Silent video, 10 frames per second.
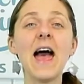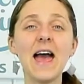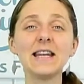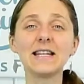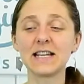
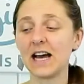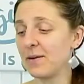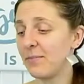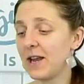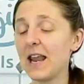
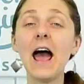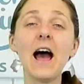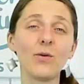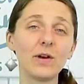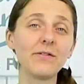anytime, but
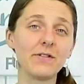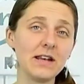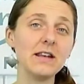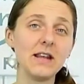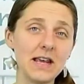now
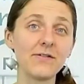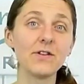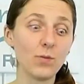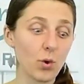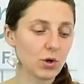
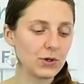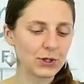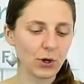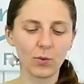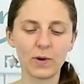even more
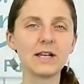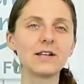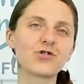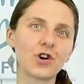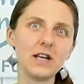so, we
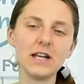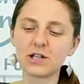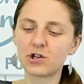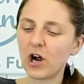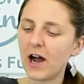need
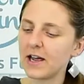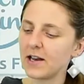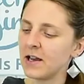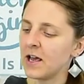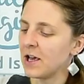to try
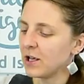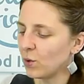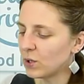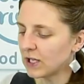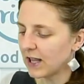and
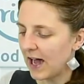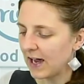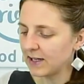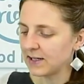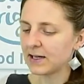
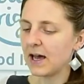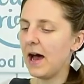utilize